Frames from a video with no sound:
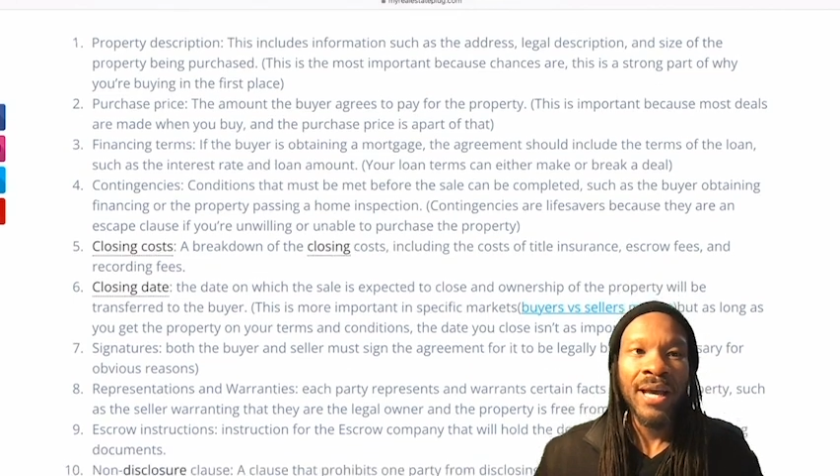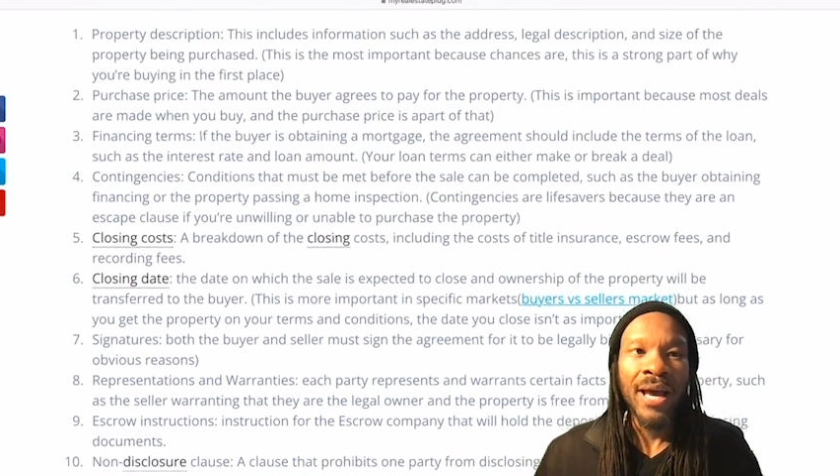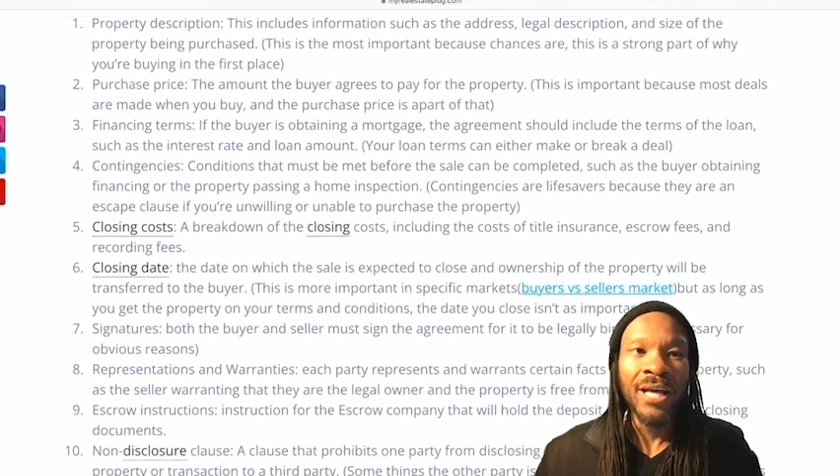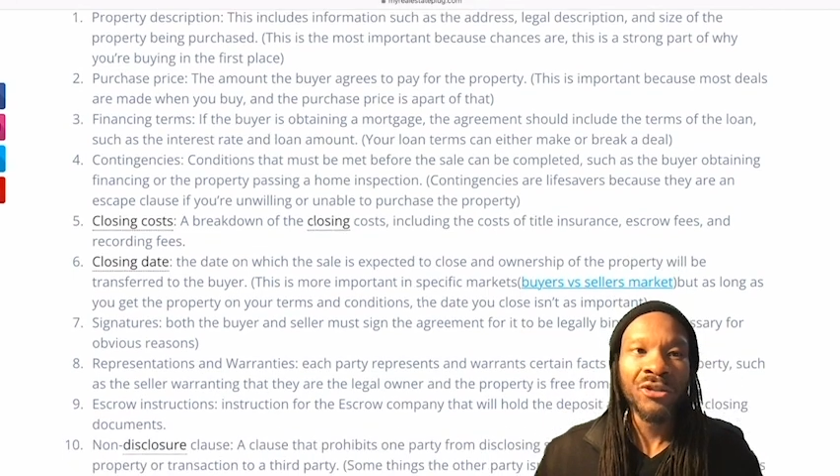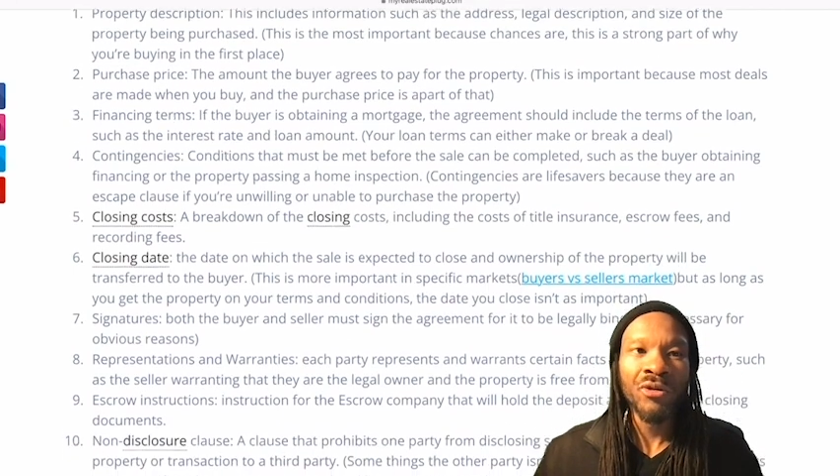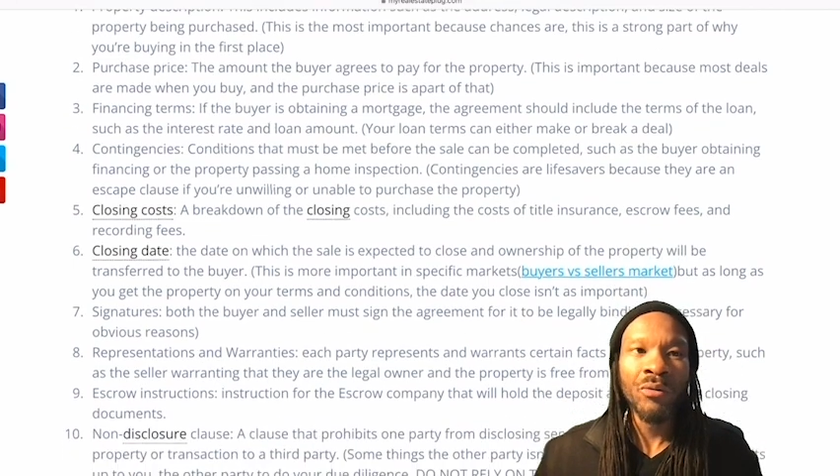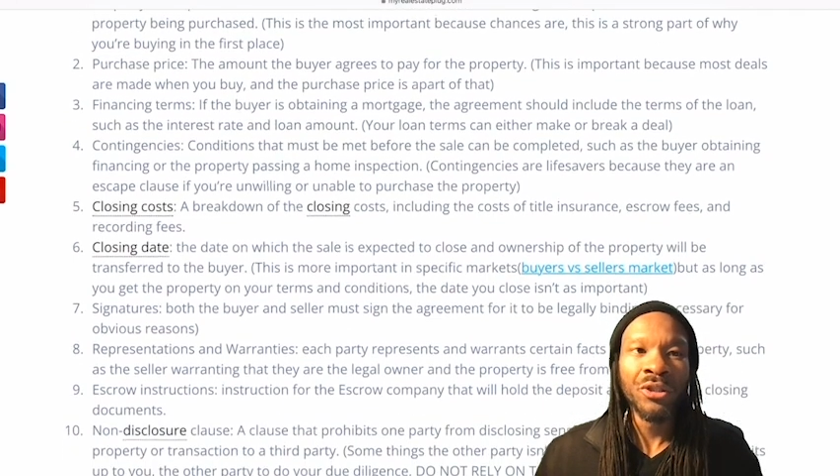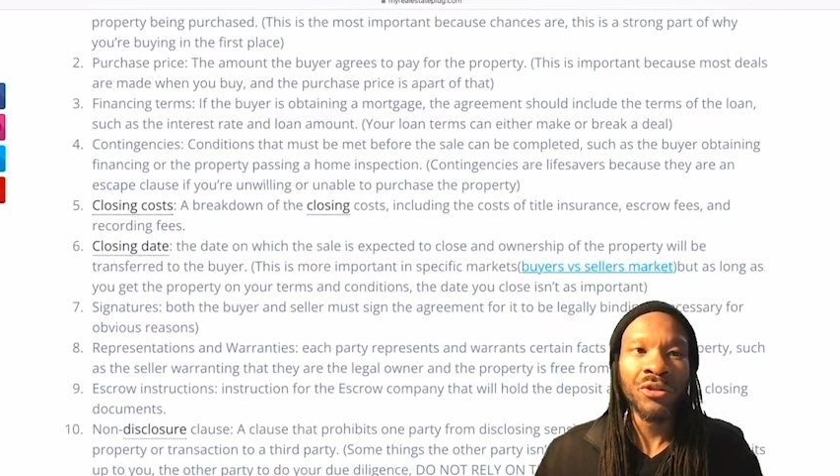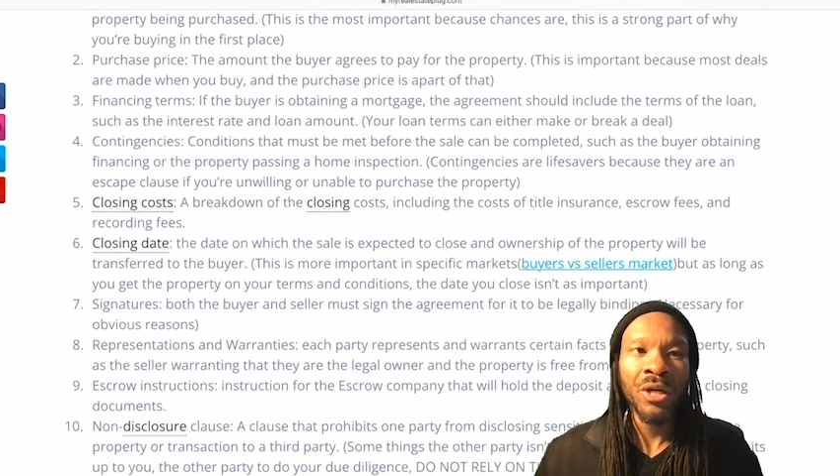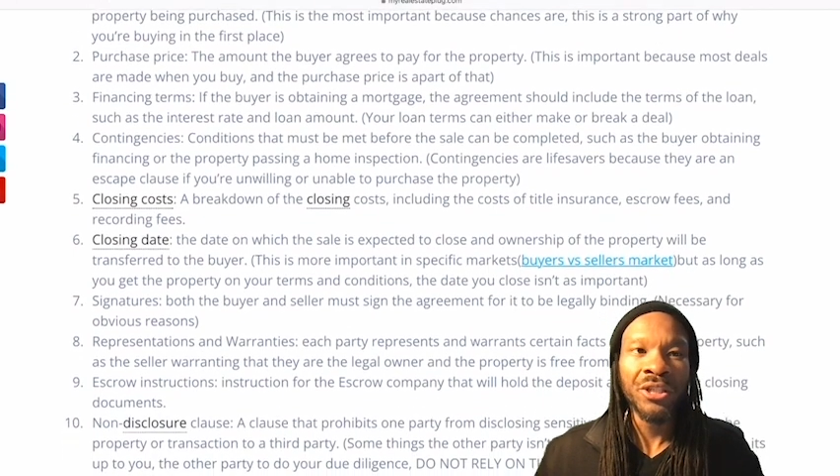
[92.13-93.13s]
escrow
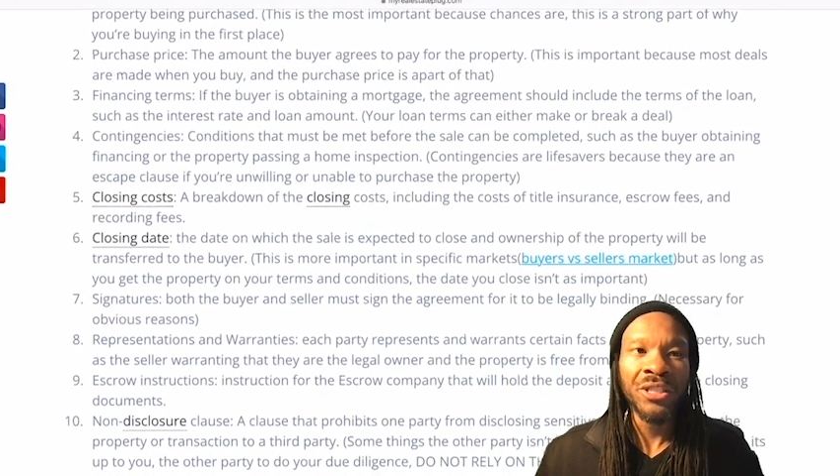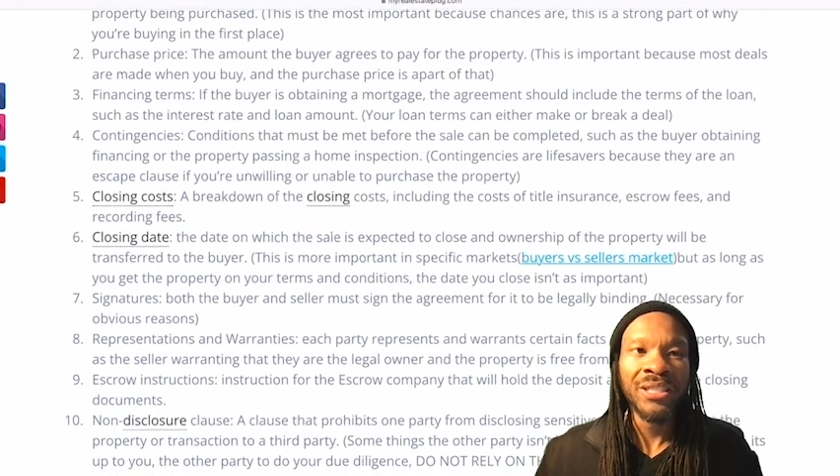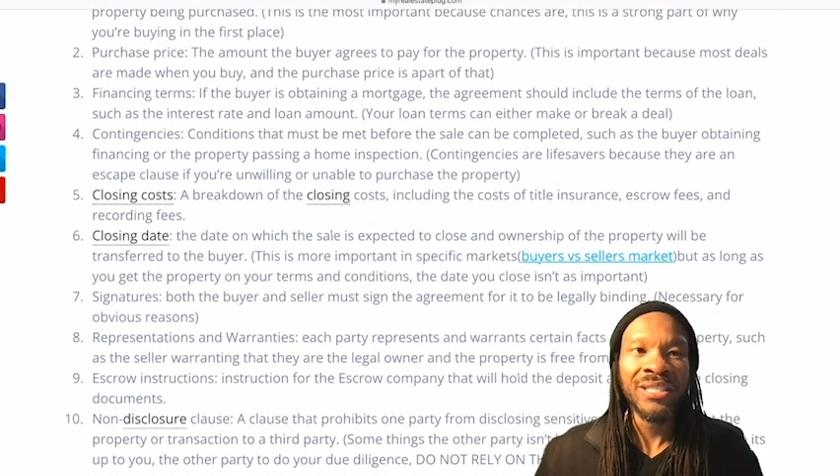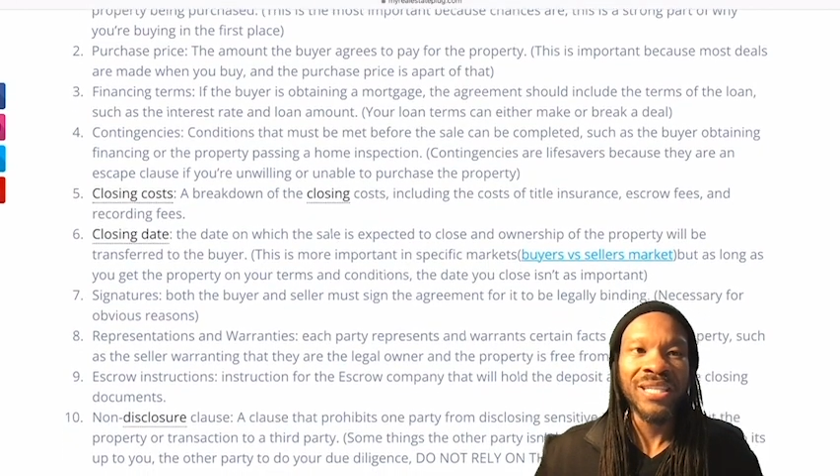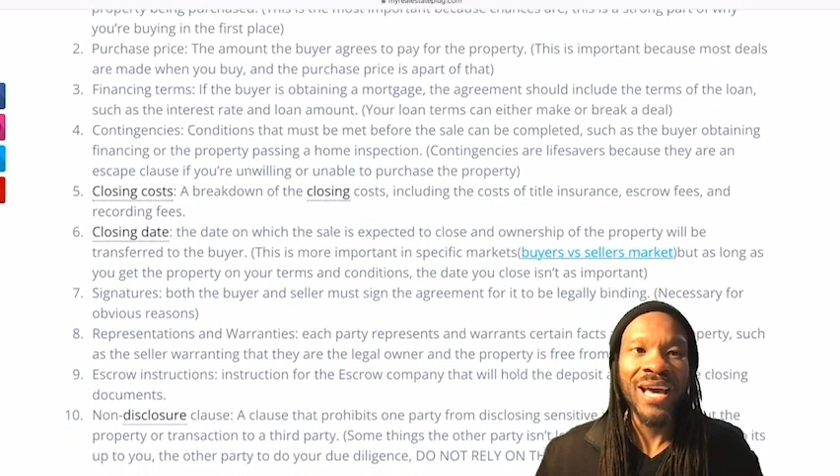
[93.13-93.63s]
instructions,